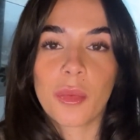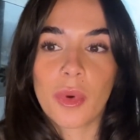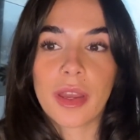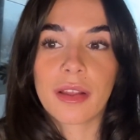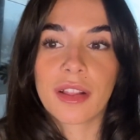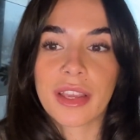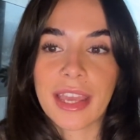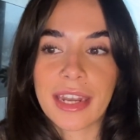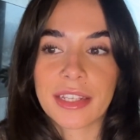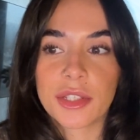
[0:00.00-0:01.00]
will
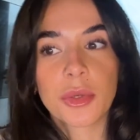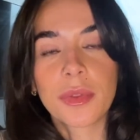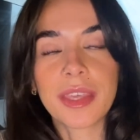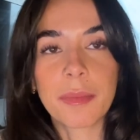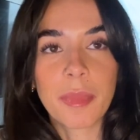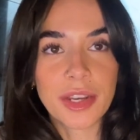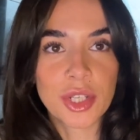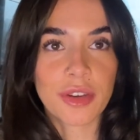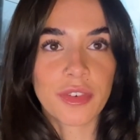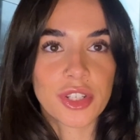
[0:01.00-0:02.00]
get into the
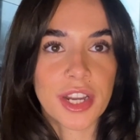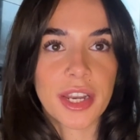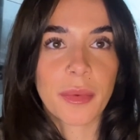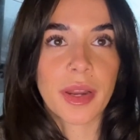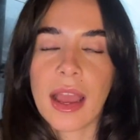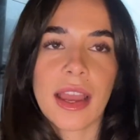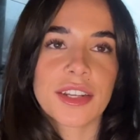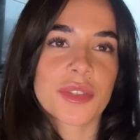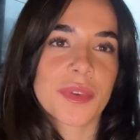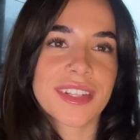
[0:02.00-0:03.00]
budget for January. I
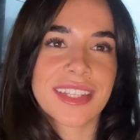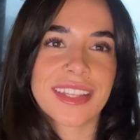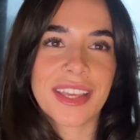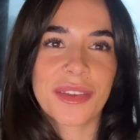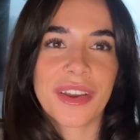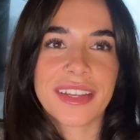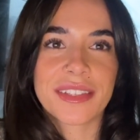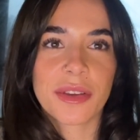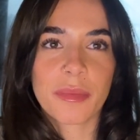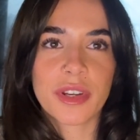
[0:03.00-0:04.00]
just wanted to say thank you guys
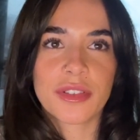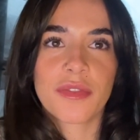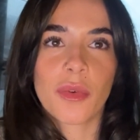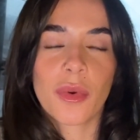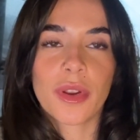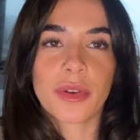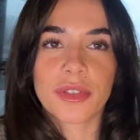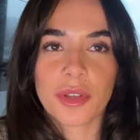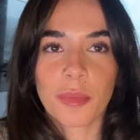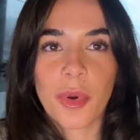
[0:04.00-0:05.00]
so much for your
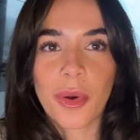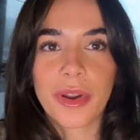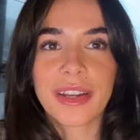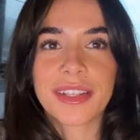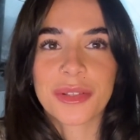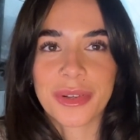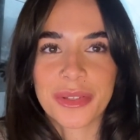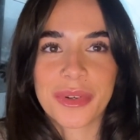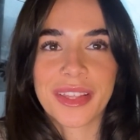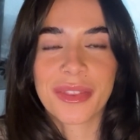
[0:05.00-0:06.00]
support in
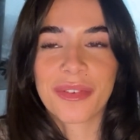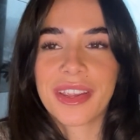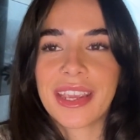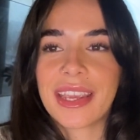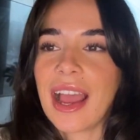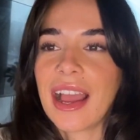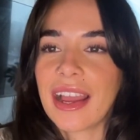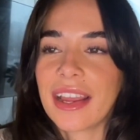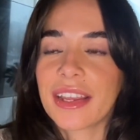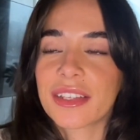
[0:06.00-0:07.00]
2023.
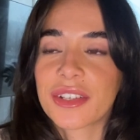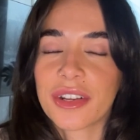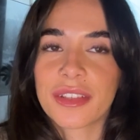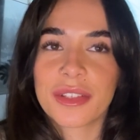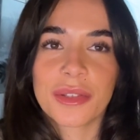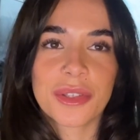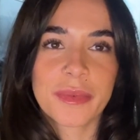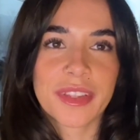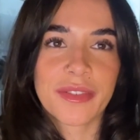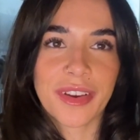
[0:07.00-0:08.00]
I started this YouTube
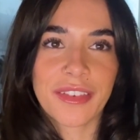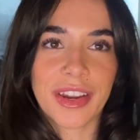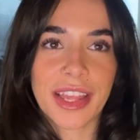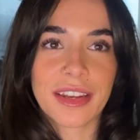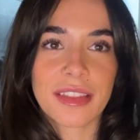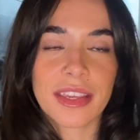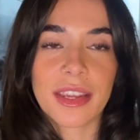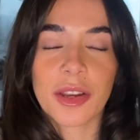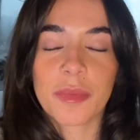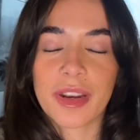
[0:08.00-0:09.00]
at the very end of the
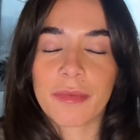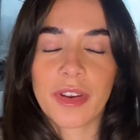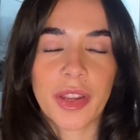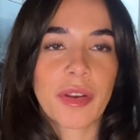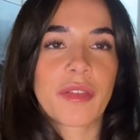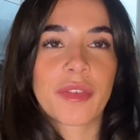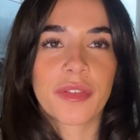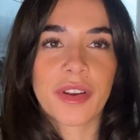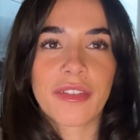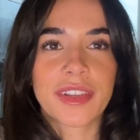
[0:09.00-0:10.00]
year, but I'm very grateful
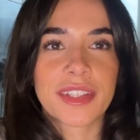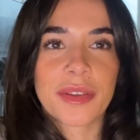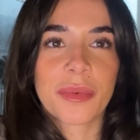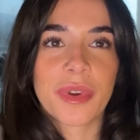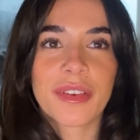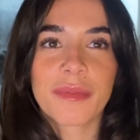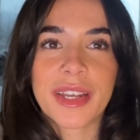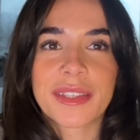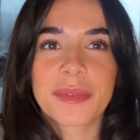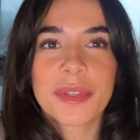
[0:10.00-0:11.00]
for every single one of my
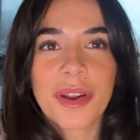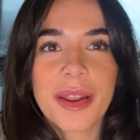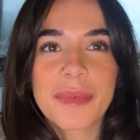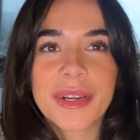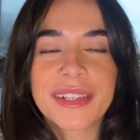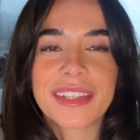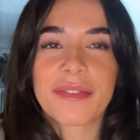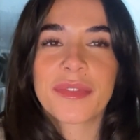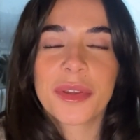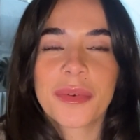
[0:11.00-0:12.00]
subscribers
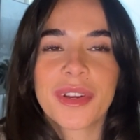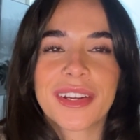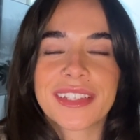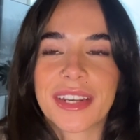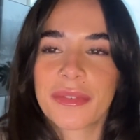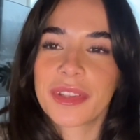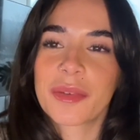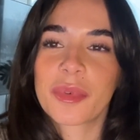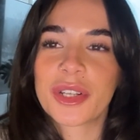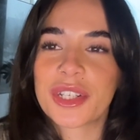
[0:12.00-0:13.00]
and viewers, and I really
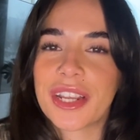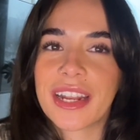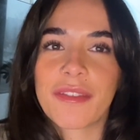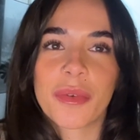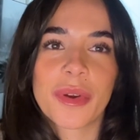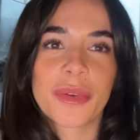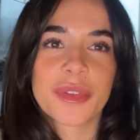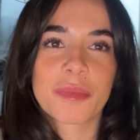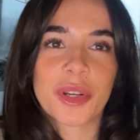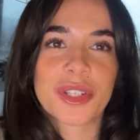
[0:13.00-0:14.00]
appreciate everyone who has
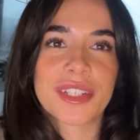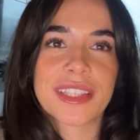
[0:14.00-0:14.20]
purchased